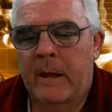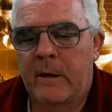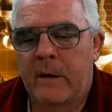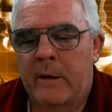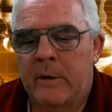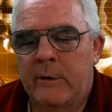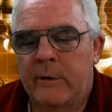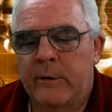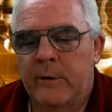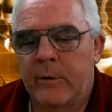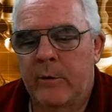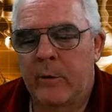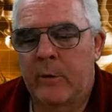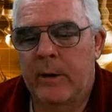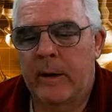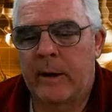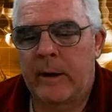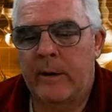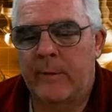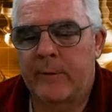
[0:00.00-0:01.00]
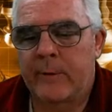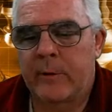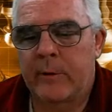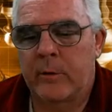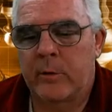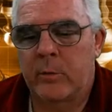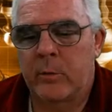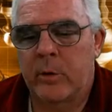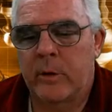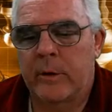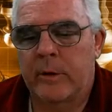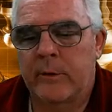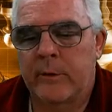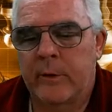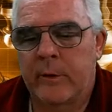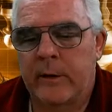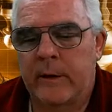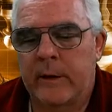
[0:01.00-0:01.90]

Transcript: So after rook to